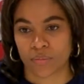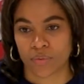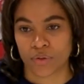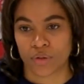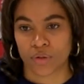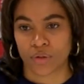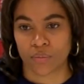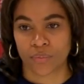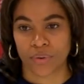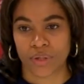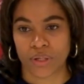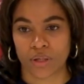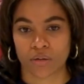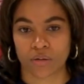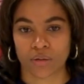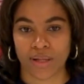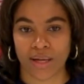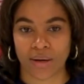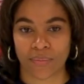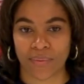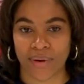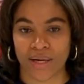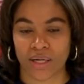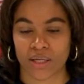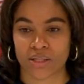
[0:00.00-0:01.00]
You know, we didn't look
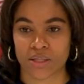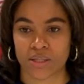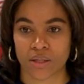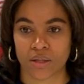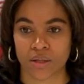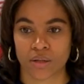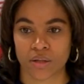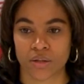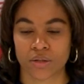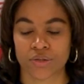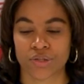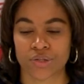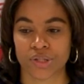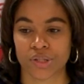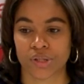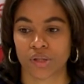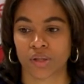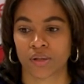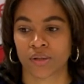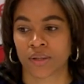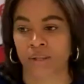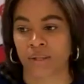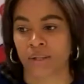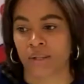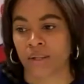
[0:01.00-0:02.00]
like we had a ton of energy.